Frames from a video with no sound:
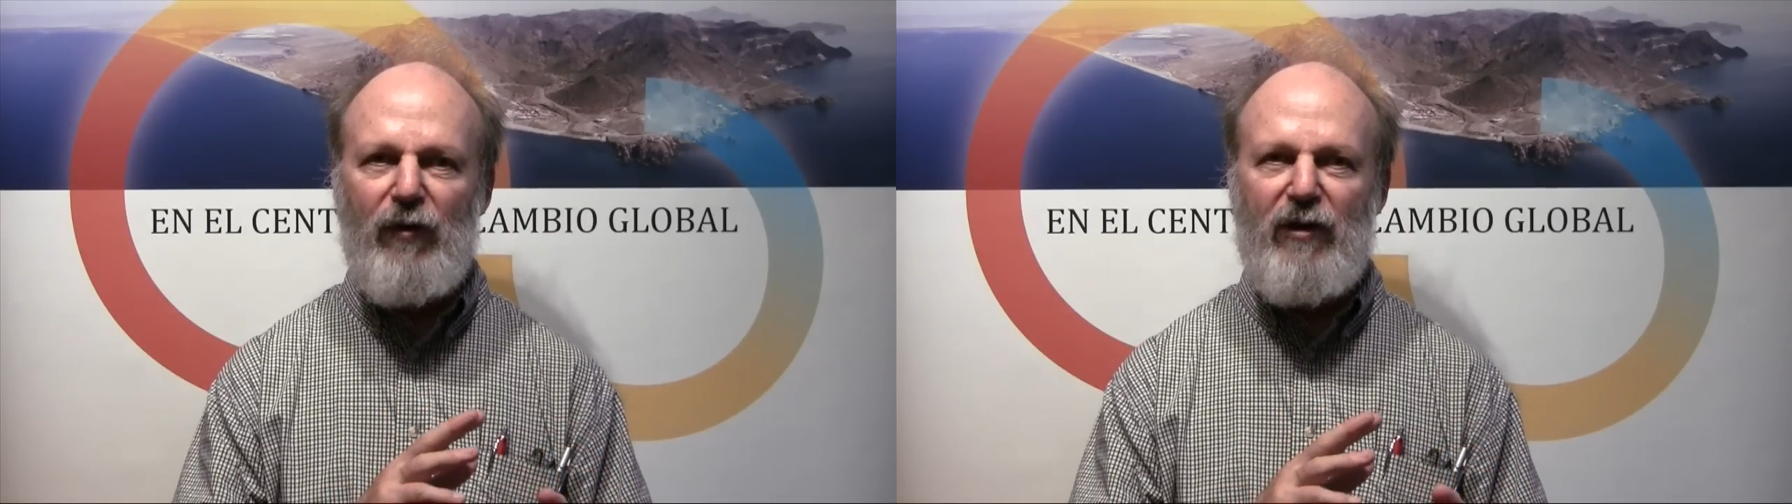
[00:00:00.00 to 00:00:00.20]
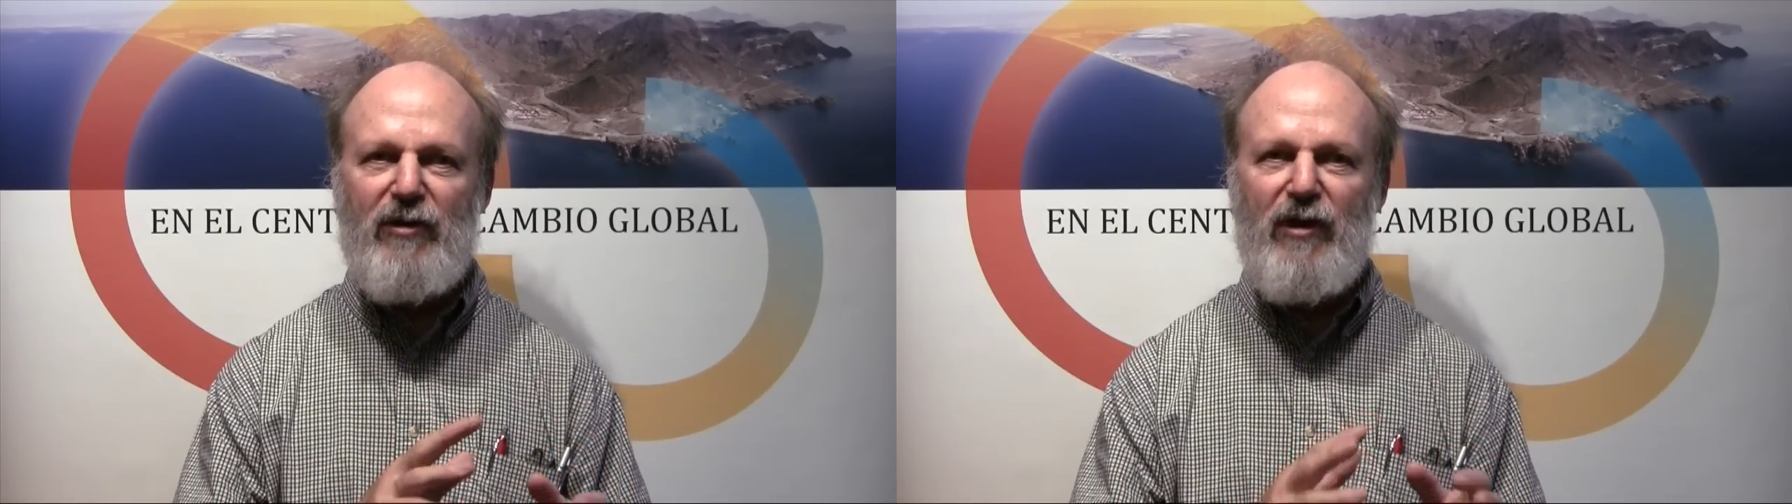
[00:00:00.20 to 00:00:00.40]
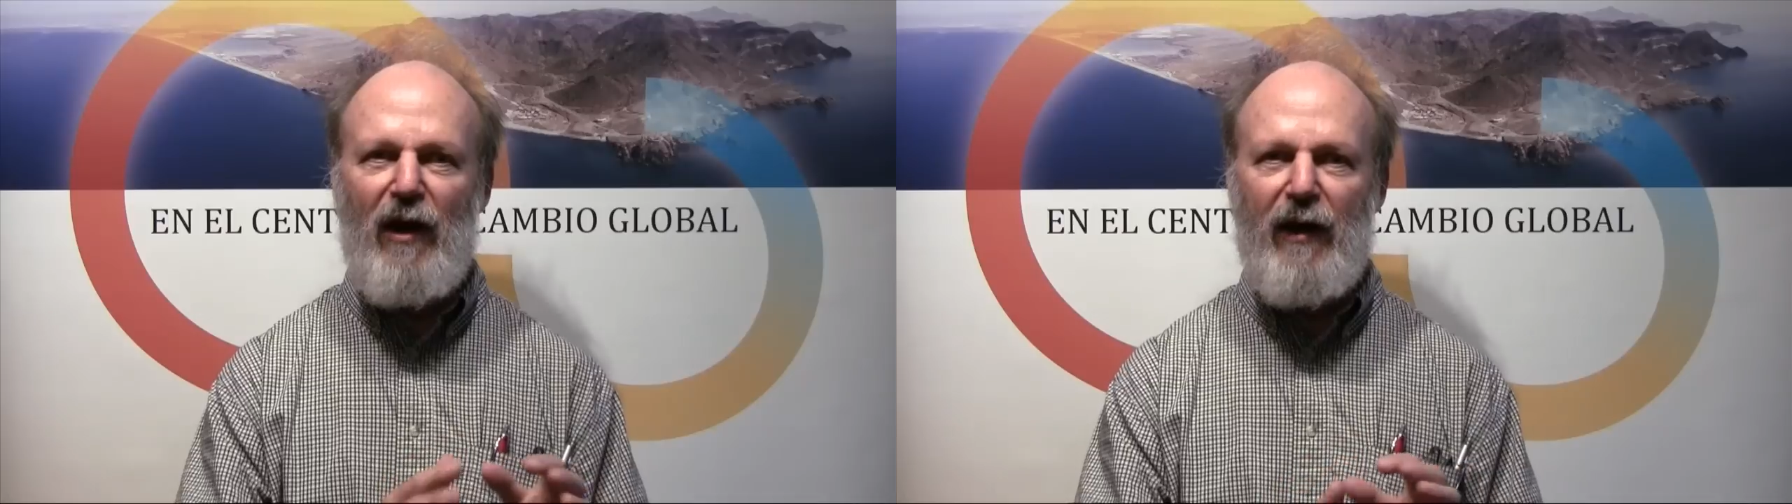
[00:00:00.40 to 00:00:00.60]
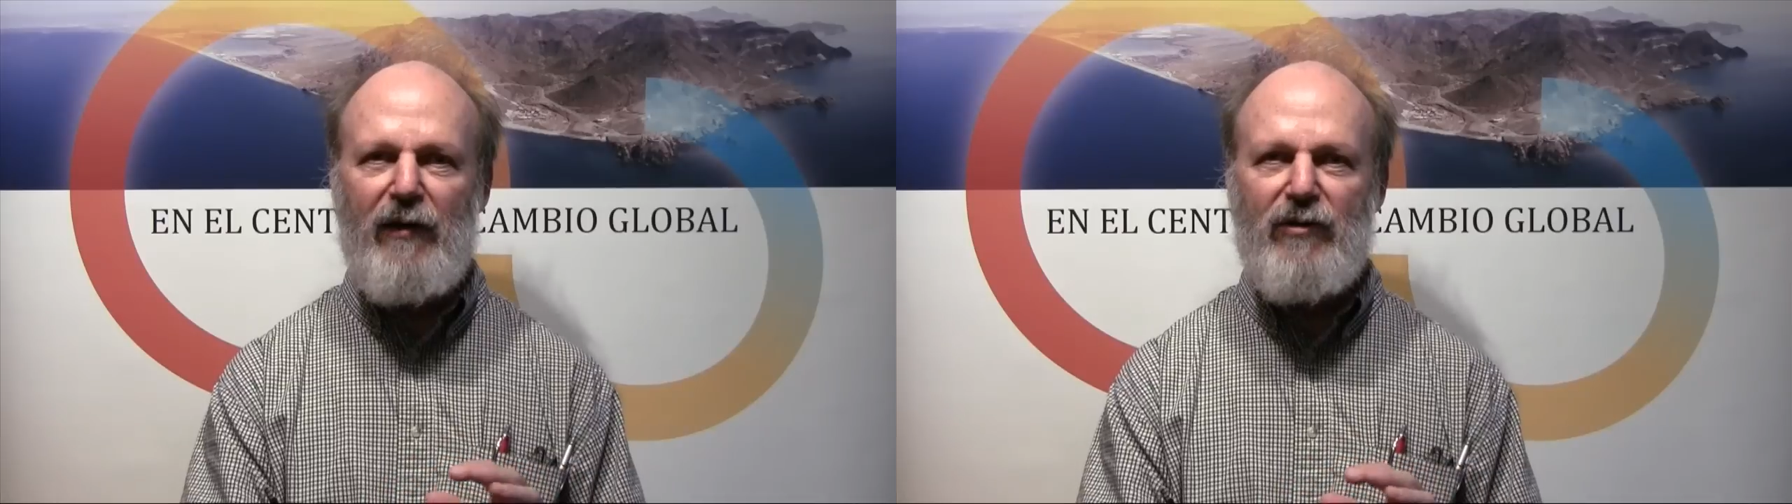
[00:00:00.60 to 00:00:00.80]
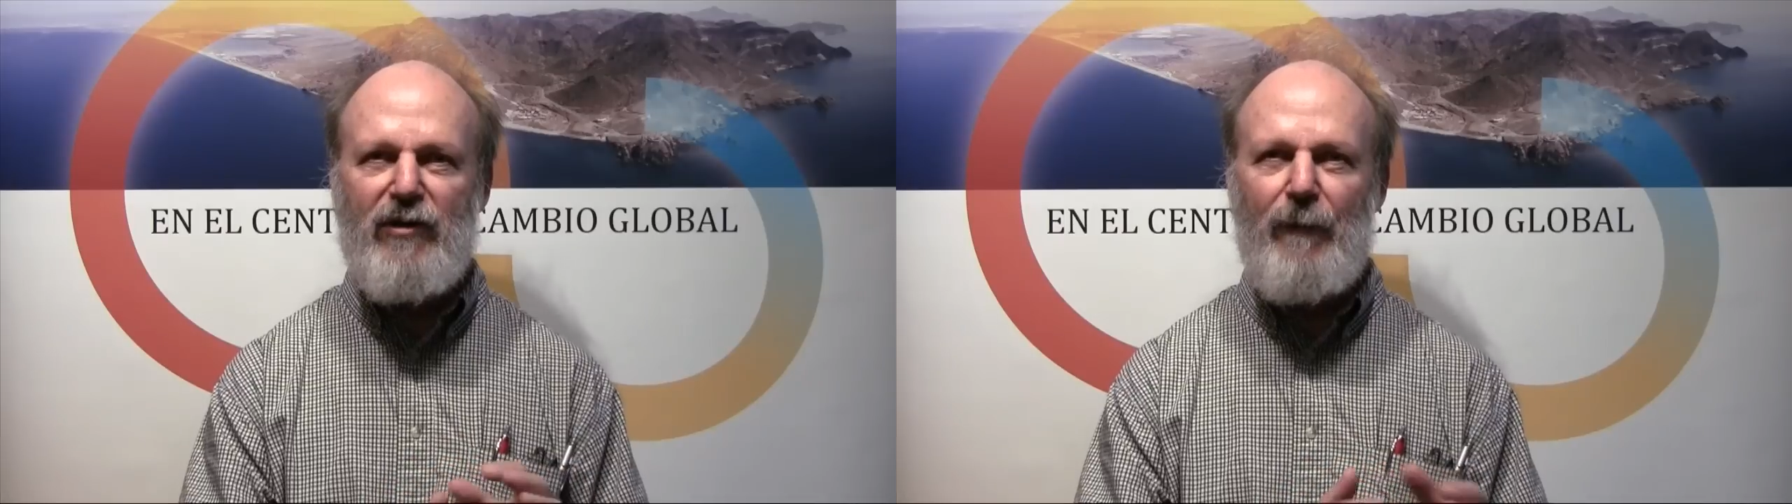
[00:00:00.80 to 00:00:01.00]

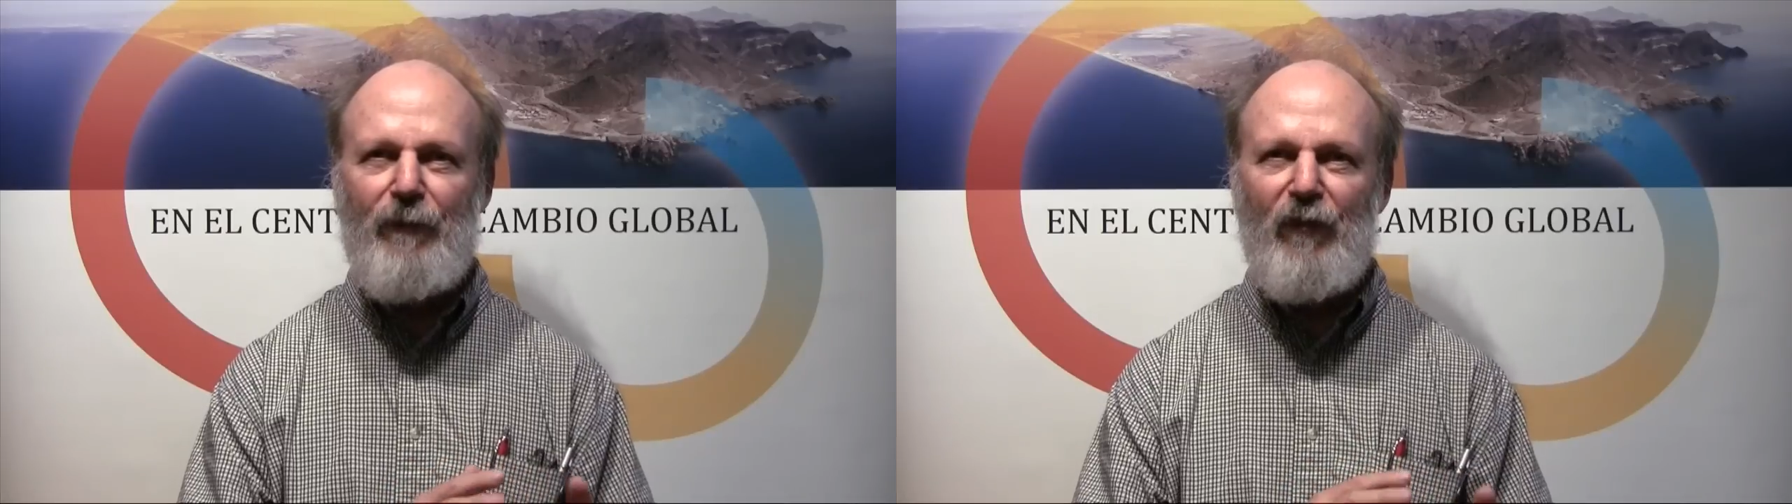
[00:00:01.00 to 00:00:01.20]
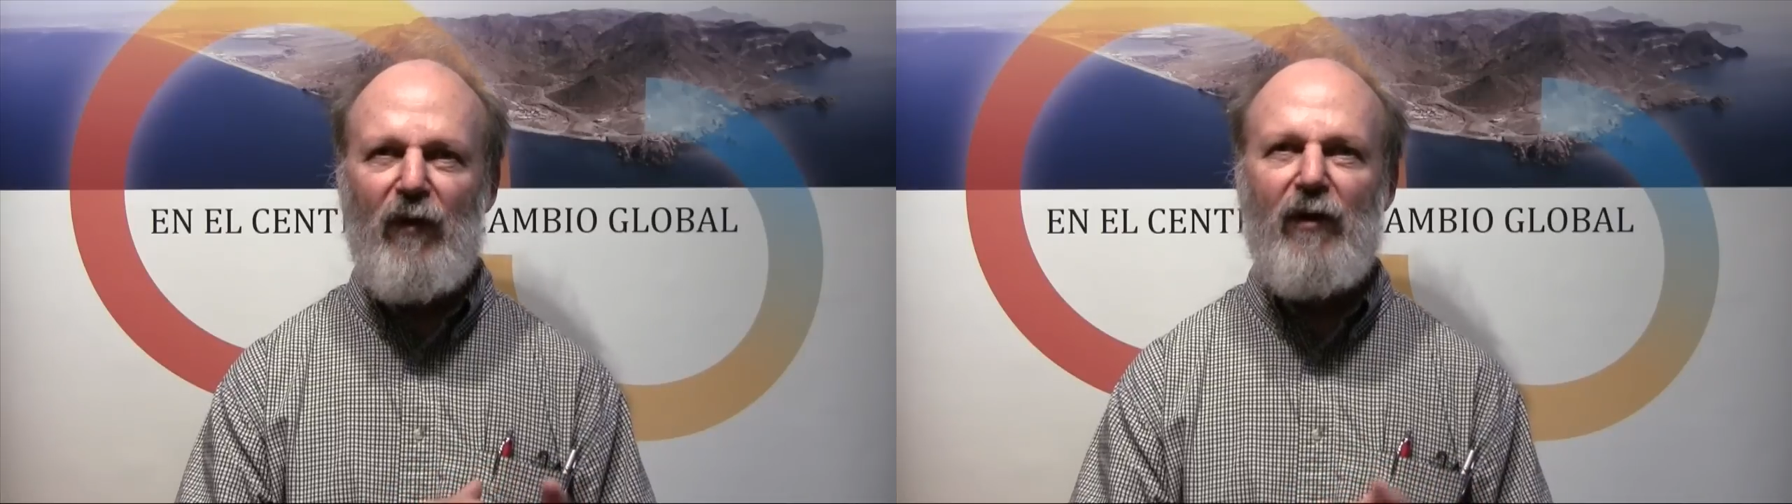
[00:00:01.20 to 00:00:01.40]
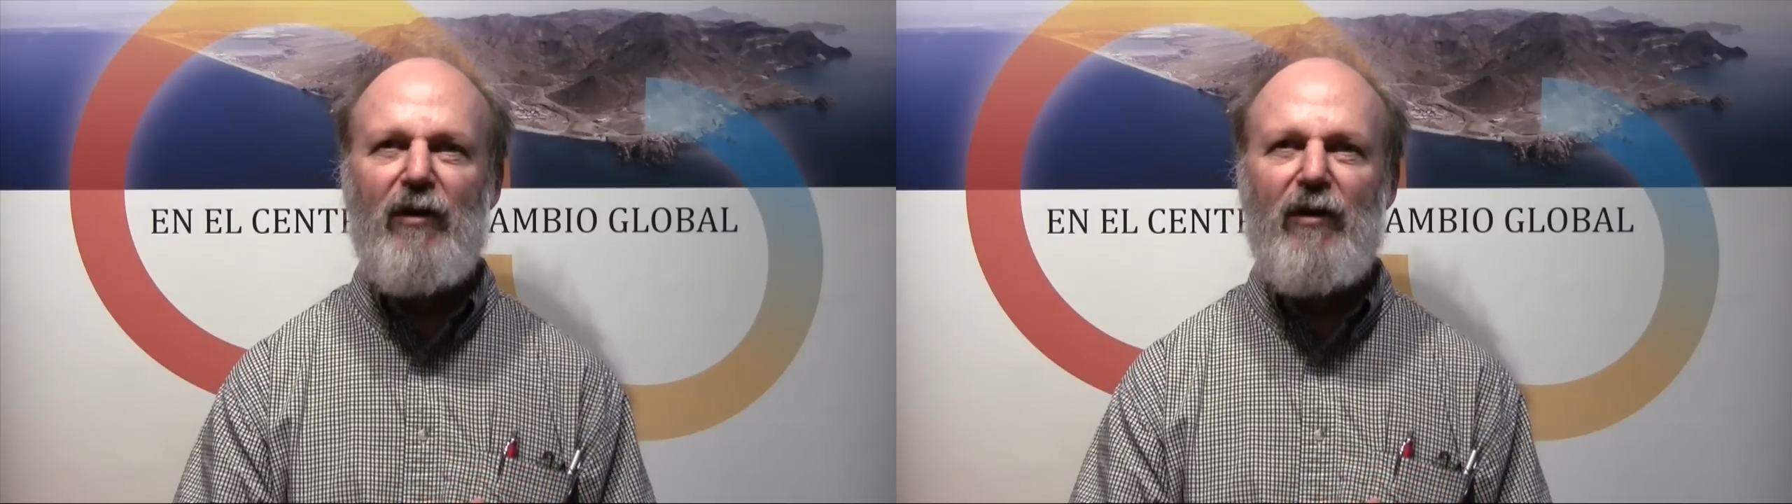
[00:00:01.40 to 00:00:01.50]
design some